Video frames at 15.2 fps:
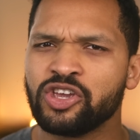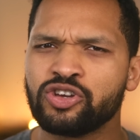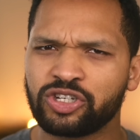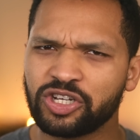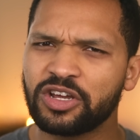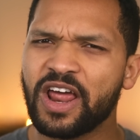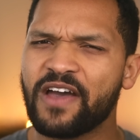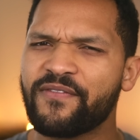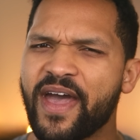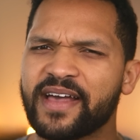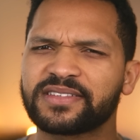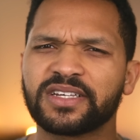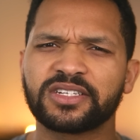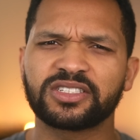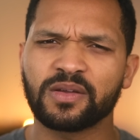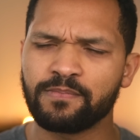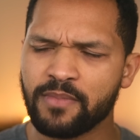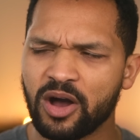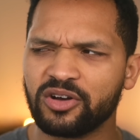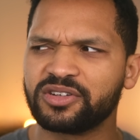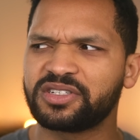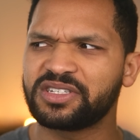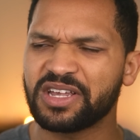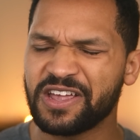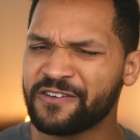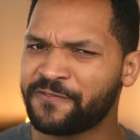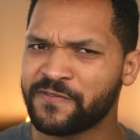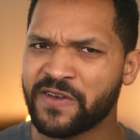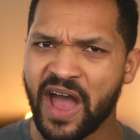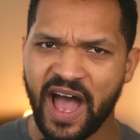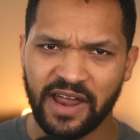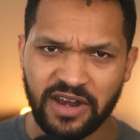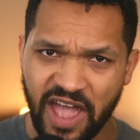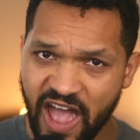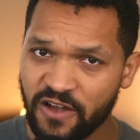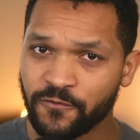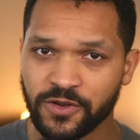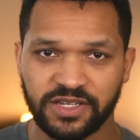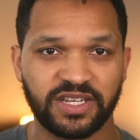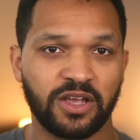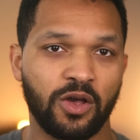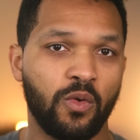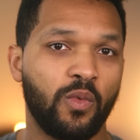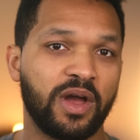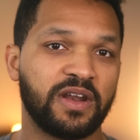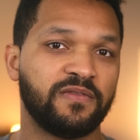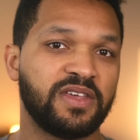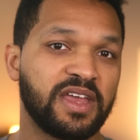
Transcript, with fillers: you should have access to most, if not every single one of